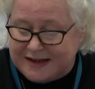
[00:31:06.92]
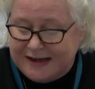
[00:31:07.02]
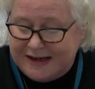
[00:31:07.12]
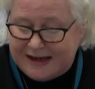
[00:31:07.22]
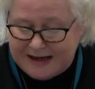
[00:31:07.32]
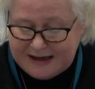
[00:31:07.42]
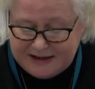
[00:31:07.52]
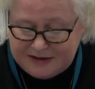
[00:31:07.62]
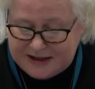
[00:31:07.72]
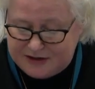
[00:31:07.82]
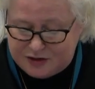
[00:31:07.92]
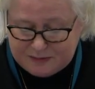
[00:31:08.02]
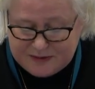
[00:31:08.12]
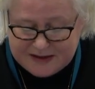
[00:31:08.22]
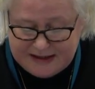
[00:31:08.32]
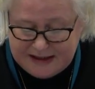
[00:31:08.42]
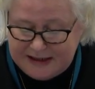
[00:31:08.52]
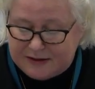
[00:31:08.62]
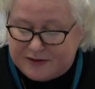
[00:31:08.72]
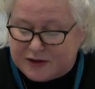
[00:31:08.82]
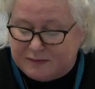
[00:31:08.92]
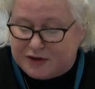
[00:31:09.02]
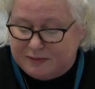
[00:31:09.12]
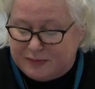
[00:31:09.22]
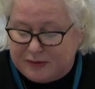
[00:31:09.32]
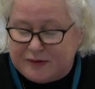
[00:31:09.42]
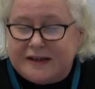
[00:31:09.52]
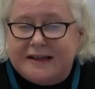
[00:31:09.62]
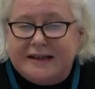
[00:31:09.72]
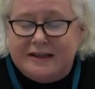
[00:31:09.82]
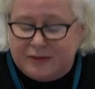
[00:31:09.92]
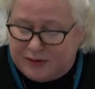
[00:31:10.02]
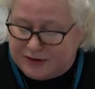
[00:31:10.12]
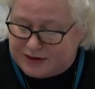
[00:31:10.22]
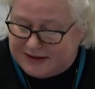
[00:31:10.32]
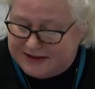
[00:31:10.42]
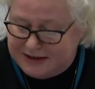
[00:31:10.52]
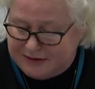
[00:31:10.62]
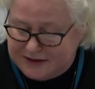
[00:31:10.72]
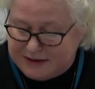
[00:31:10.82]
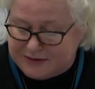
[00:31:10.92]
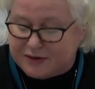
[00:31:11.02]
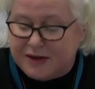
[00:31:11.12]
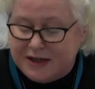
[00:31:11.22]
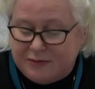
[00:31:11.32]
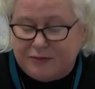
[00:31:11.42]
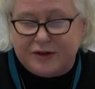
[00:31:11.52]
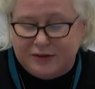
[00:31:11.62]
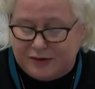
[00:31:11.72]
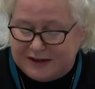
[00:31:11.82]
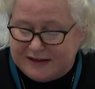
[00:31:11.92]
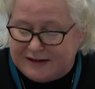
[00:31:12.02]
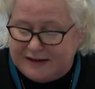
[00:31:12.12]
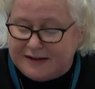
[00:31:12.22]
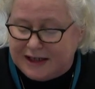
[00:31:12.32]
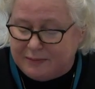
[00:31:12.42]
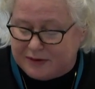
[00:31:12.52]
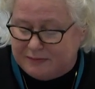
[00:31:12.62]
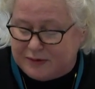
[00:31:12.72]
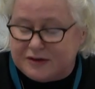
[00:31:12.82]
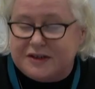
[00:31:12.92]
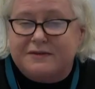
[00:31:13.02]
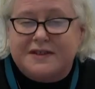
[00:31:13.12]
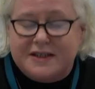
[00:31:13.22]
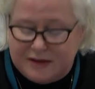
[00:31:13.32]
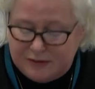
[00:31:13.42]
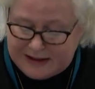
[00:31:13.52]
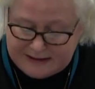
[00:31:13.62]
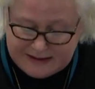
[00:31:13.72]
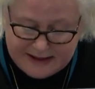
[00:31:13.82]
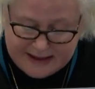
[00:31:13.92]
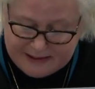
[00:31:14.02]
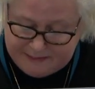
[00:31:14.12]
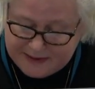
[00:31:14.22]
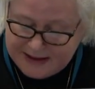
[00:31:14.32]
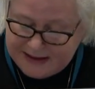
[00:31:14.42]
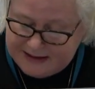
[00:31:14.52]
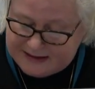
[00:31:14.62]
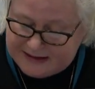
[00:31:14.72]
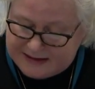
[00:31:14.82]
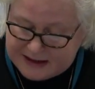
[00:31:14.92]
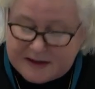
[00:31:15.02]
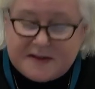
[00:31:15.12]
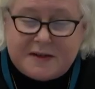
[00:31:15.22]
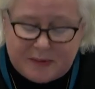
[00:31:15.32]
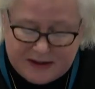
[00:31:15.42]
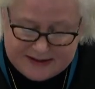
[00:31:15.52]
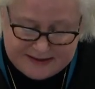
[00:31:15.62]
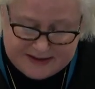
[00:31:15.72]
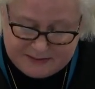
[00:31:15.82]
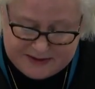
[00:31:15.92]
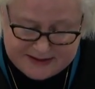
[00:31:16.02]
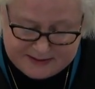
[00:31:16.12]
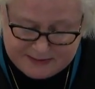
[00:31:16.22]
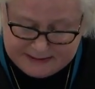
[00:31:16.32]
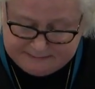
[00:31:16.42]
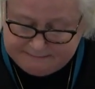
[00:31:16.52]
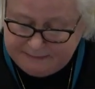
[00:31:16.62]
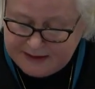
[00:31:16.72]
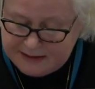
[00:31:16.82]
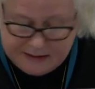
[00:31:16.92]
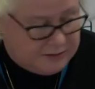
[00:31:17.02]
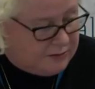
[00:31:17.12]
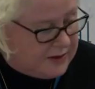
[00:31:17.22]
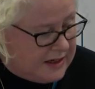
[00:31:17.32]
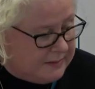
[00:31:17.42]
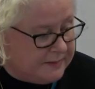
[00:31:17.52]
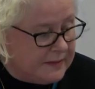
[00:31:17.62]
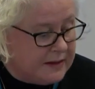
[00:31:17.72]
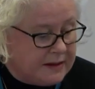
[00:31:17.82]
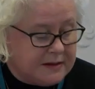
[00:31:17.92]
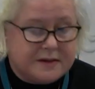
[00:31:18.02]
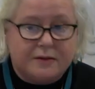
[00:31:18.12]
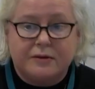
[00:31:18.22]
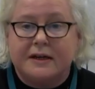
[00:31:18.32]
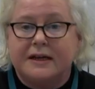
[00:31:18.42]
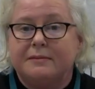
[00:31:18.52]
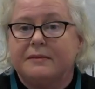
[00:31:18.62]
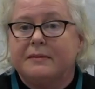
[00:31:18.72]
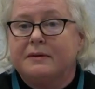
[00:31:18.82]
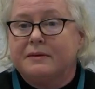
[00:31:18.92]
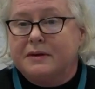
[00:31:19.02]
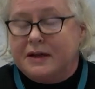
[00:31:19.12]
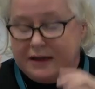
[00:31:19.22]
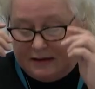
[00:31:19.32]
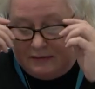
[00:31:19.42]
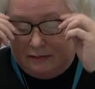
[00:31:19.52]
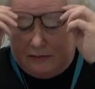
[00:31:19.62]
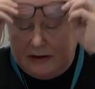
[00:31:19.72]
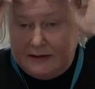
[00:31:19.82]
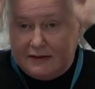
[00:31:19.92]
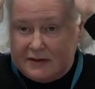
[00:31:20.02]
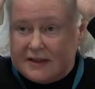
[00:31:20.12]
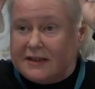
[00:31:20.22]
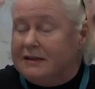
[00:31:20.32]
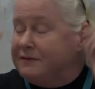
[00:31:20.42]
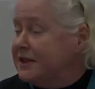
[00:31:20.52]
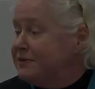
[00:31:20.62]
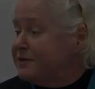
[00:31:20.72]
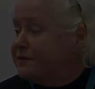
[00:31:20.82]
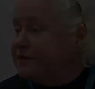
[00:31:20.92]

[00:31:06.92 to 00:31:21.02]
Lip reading: without taking out the price impact, you see those big current price jumps in consumption, both in the quarter and year on year. So worth noting that, I think, but important obviously to look at the constant price estimates as well. Okay.